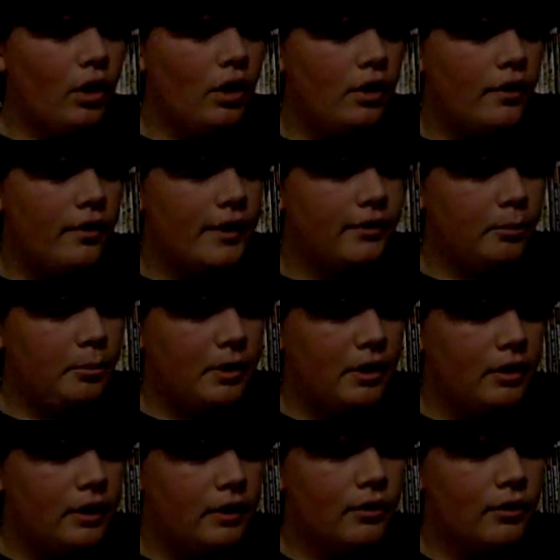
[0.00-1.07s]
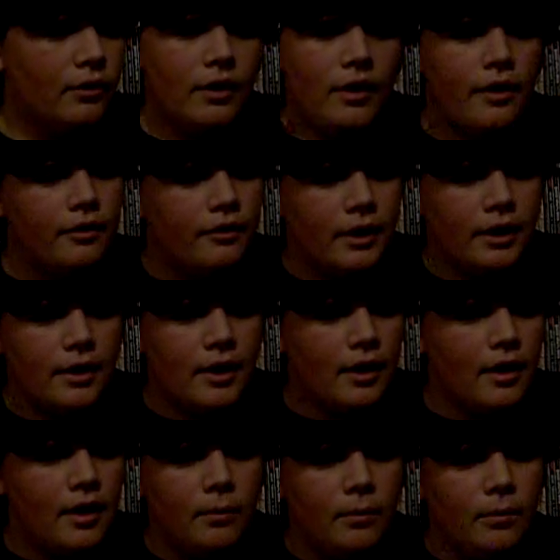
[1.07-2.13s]
that's about it. The only other thing I
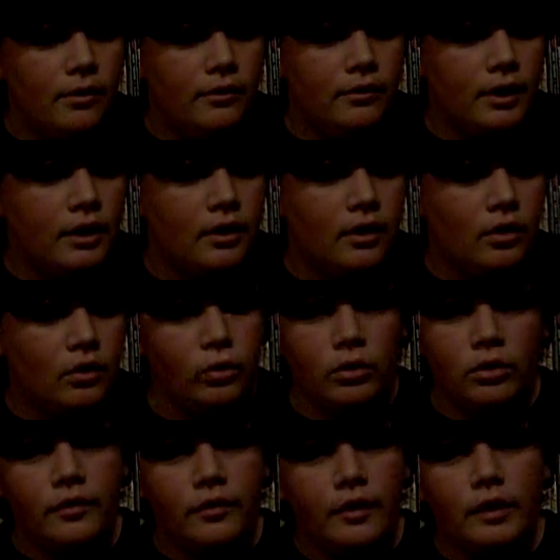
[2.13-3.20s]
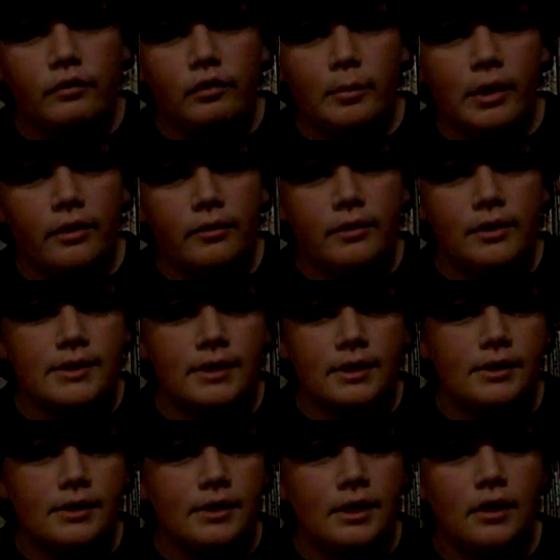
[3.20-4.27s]
got was I got a cooler fan for my
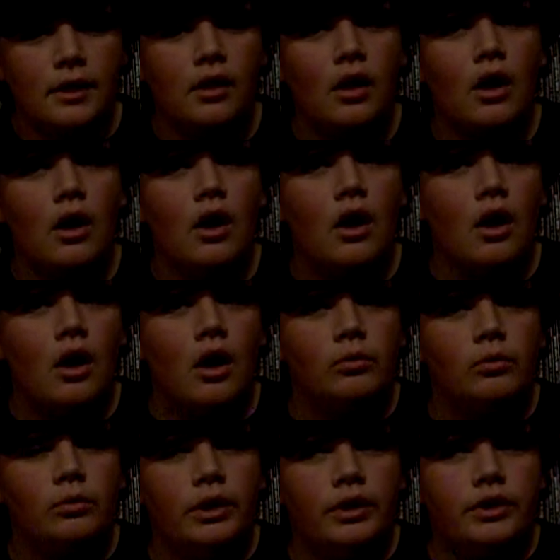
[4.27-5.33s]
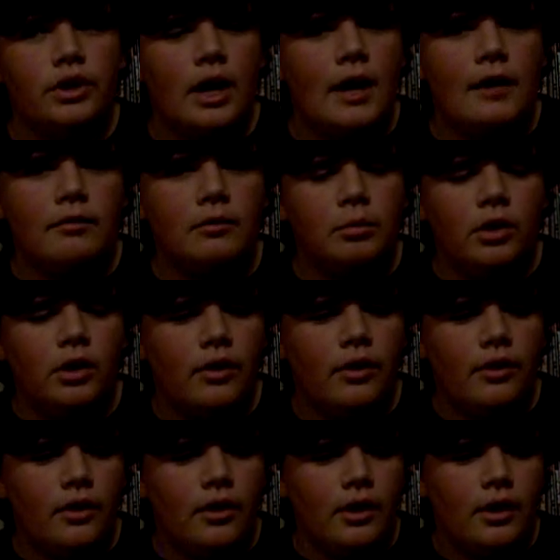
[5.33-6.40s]
360, which I haven't put on there
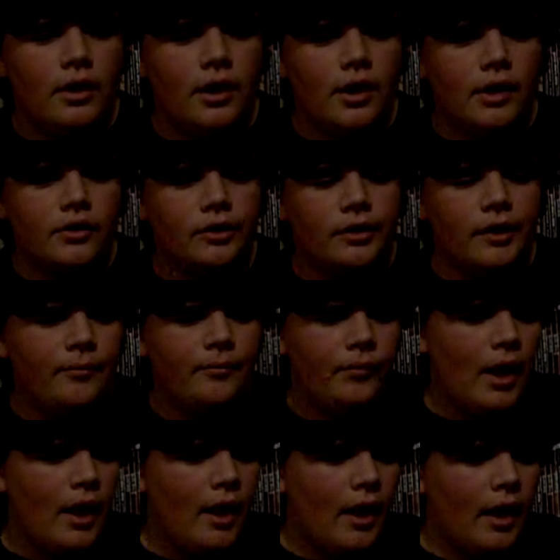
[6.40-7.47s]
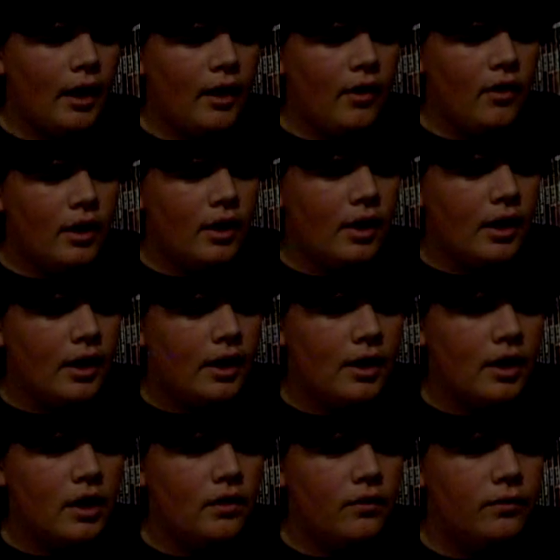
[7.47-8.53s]
yet, actually. And then I
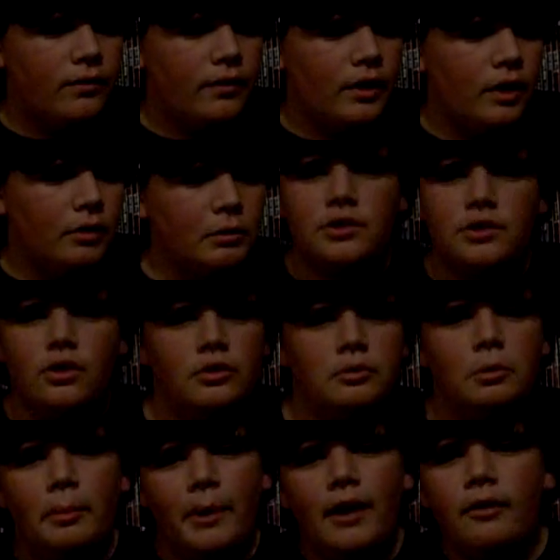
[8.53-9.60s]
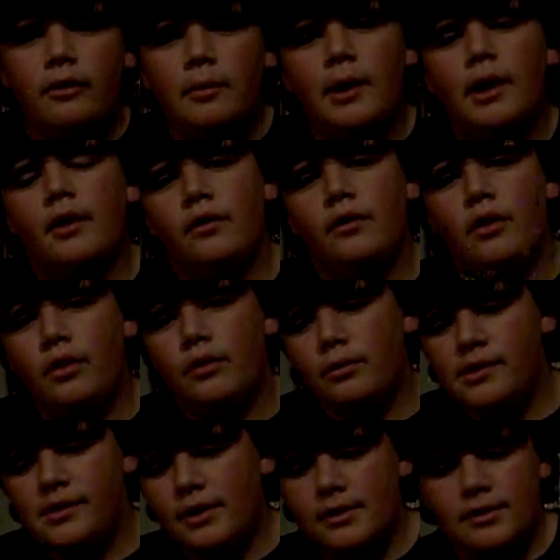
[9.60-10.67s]
have a rechargeable battery pack for the
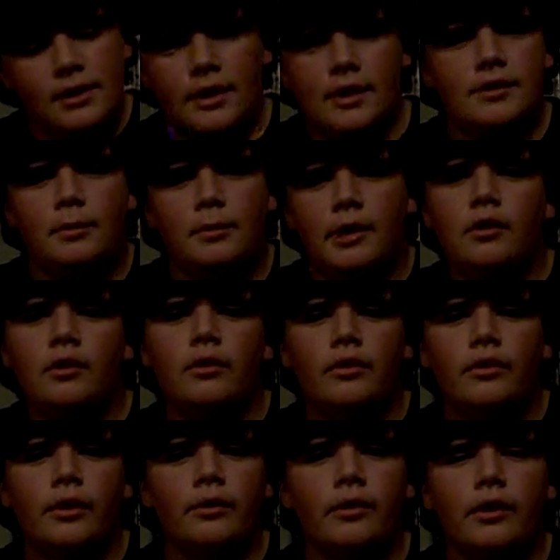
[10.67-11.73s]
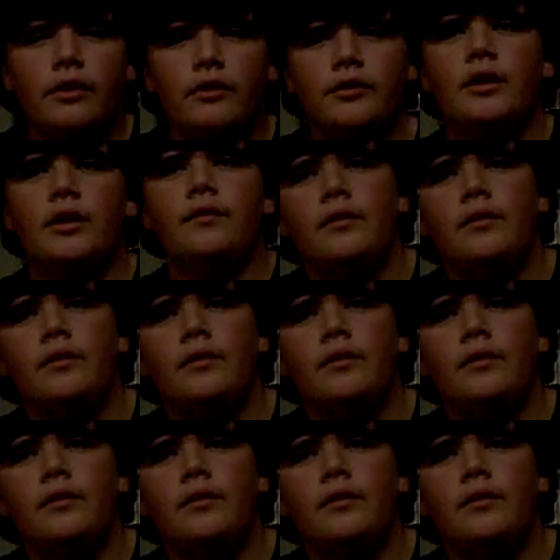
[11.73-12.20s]
360. That's about the only other stuff I've